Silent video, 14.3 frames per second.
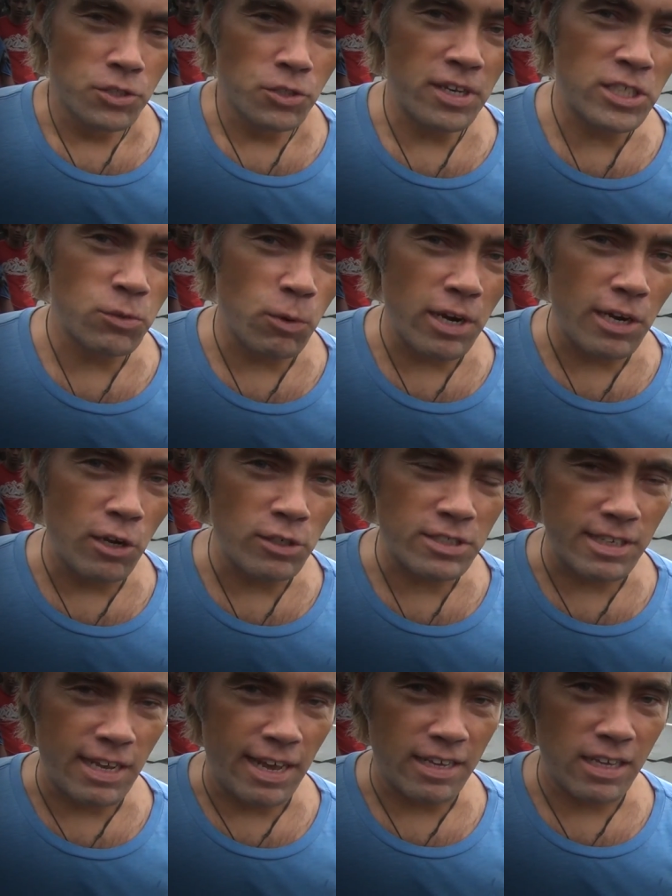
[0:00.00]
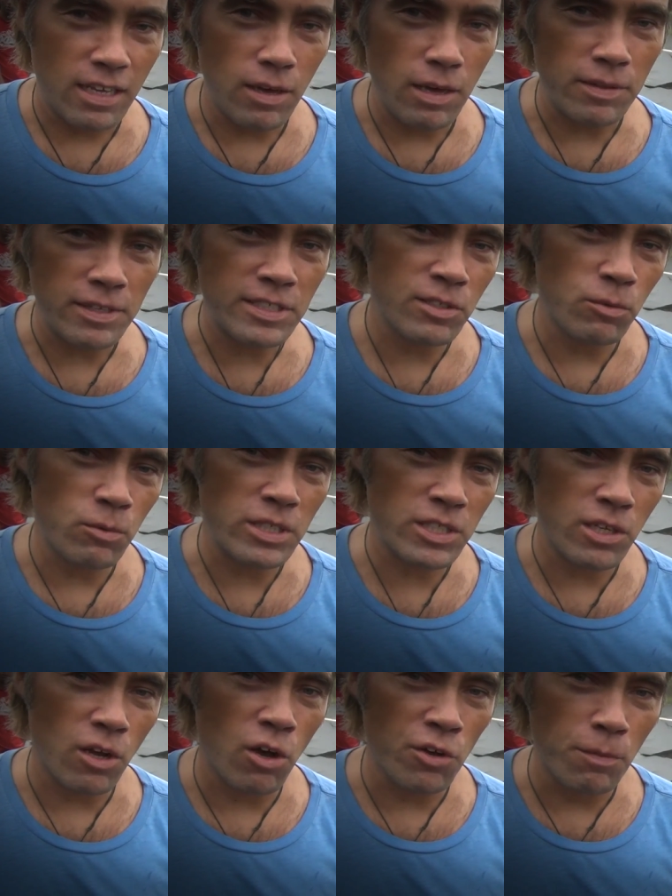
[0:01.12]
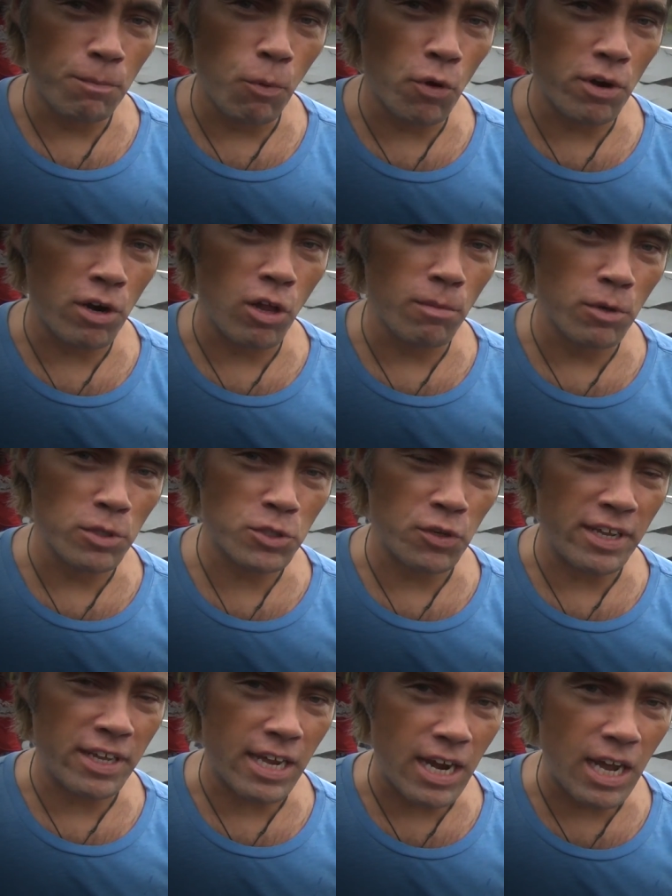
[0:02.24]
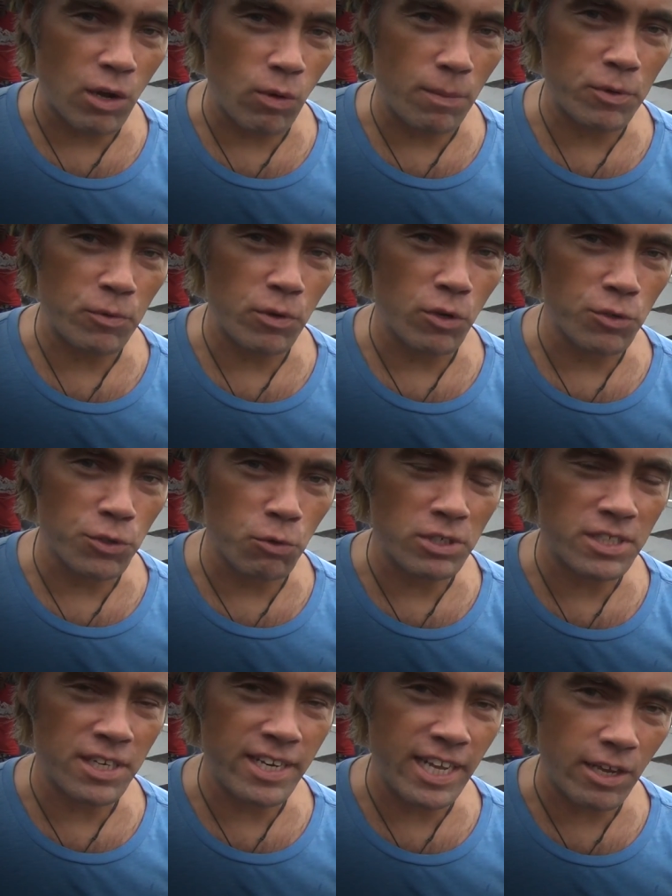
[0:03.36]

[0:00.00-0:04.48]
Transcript: So this is what it looks like. This is on the border almost to Nicaragua, between Honduras and